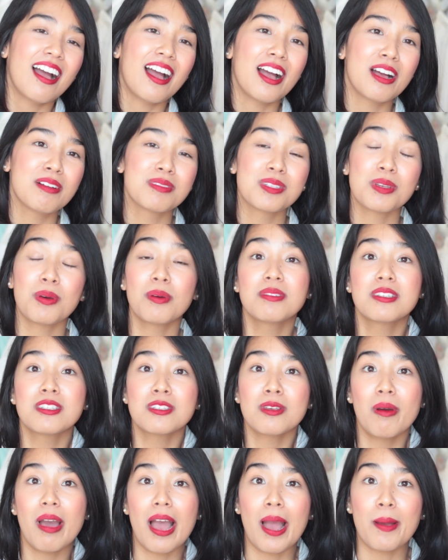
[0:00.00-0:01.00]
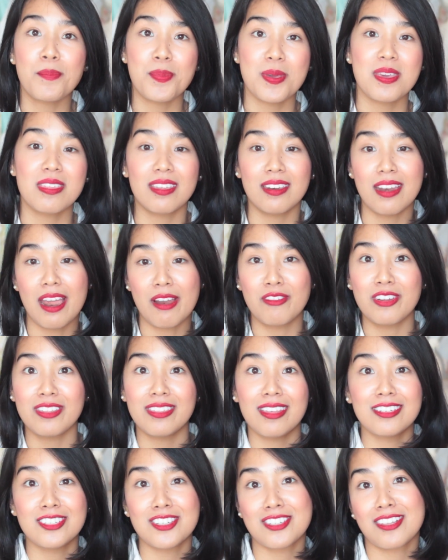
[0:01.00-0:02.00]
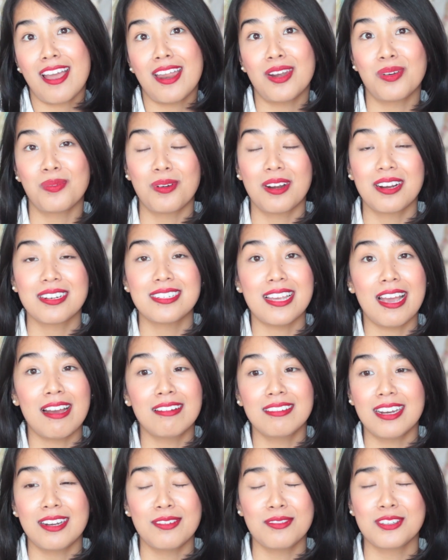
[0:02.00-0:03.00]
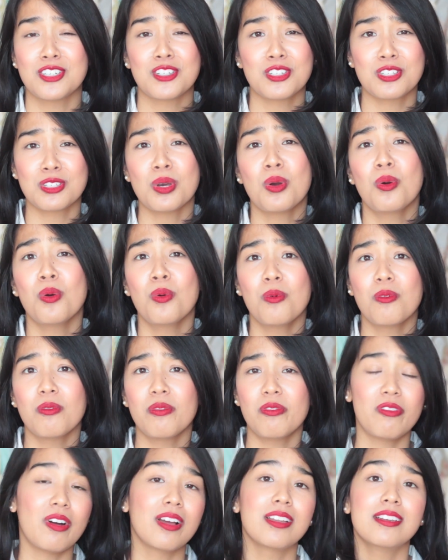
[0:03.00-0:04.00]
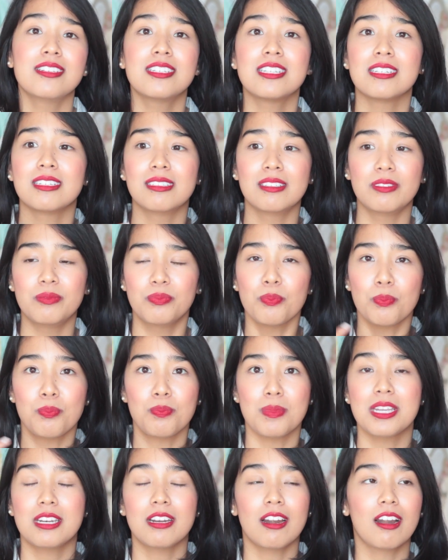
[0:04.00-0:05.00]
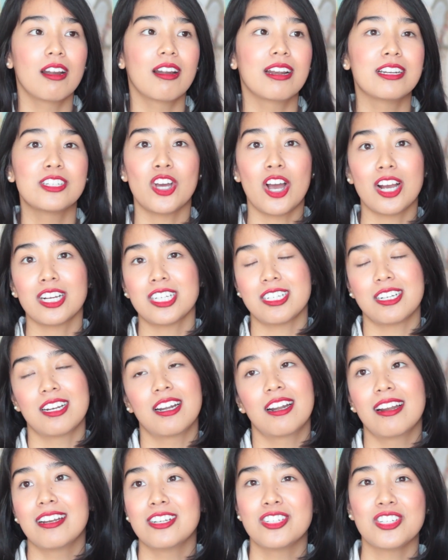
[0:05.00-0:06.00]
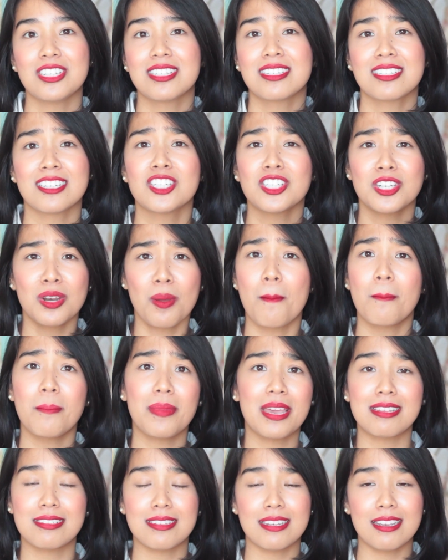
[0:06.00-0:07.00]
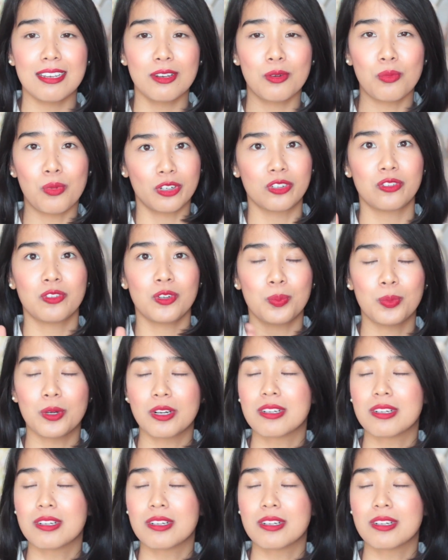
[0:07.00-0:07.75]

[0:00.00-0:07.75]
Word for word: Um, so I was so happy that everything just kind of worked out, and it was just so fun to meet her and talk to her, and she's such an amazing, wonderful